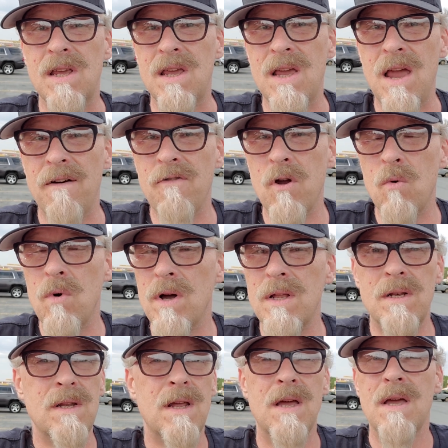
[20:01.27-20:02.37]

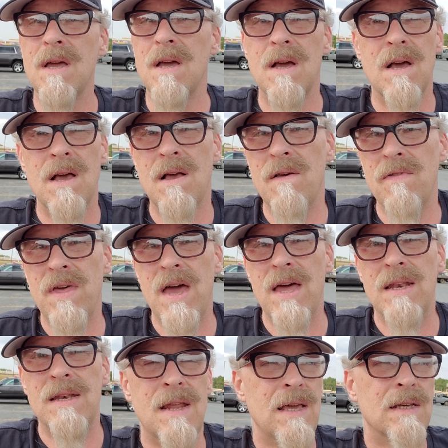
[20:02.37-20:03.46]
Everyone that
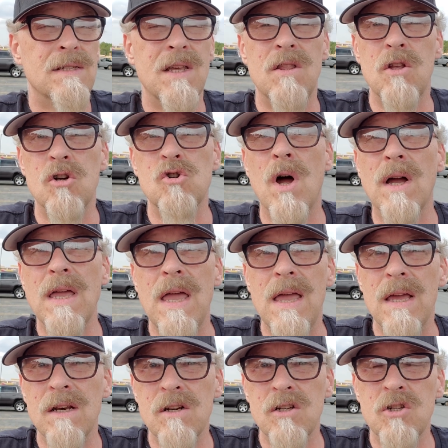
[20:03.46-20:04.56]
is in the
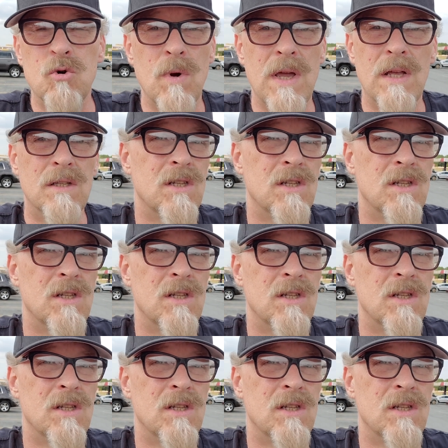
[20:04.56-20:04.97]
trucking industry,